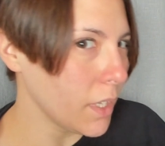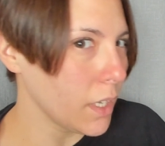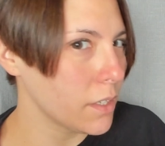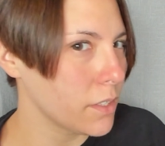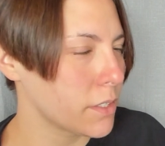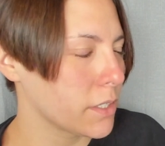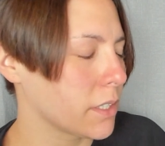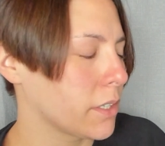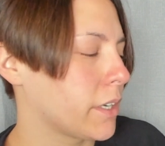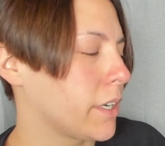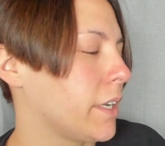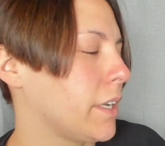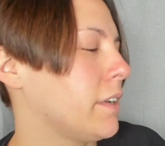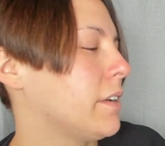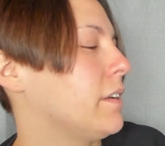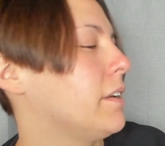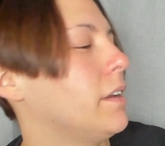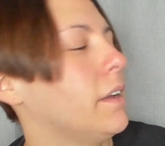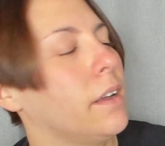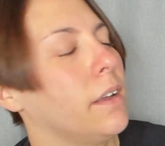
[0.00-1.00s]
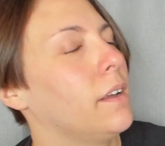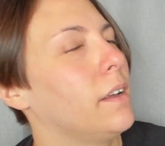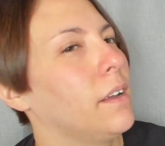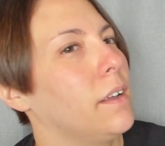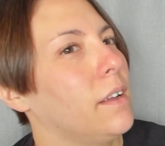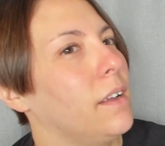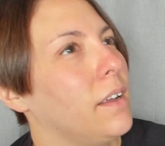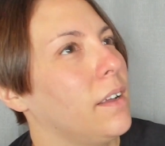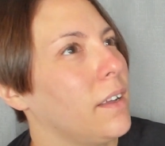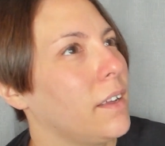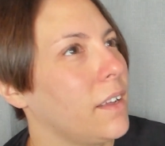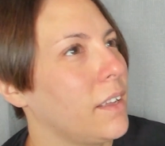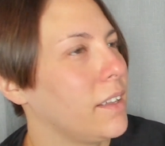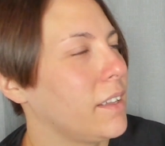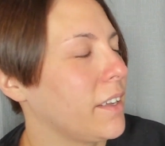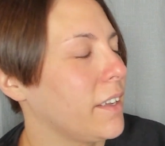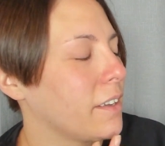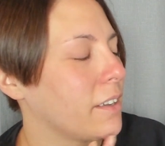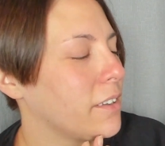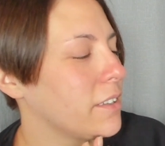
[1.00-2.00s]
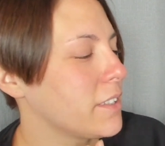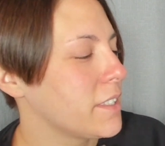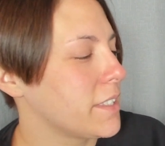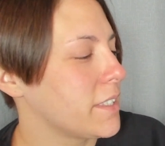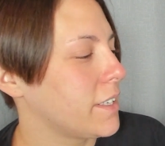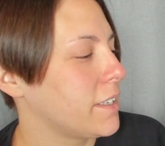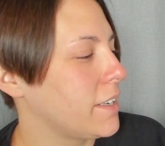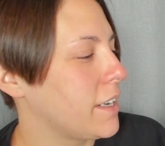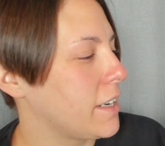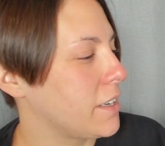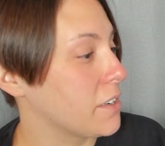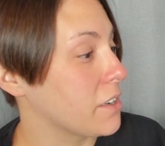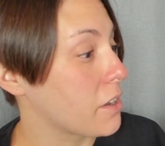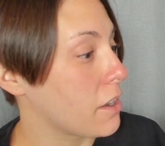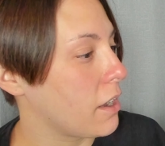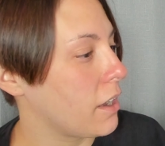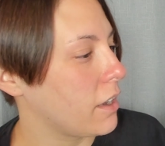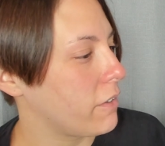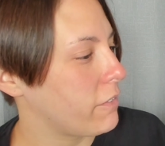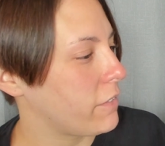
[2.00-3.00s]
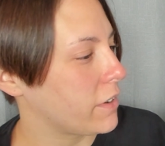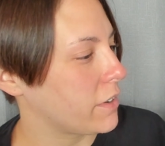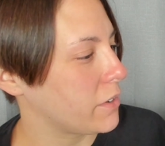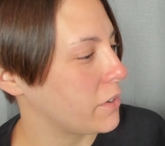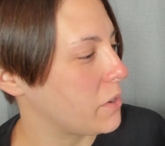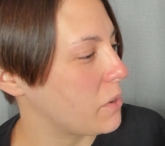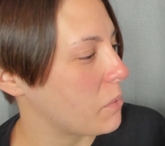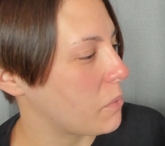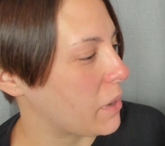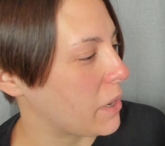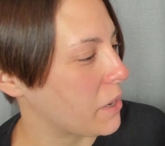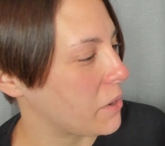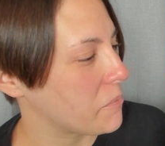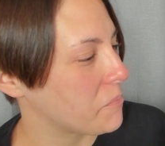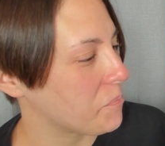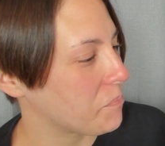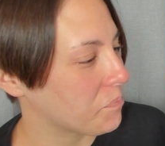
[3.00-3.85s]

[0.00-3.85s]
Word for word: Sorry, I like all of a sudden had to cough out of nowhere.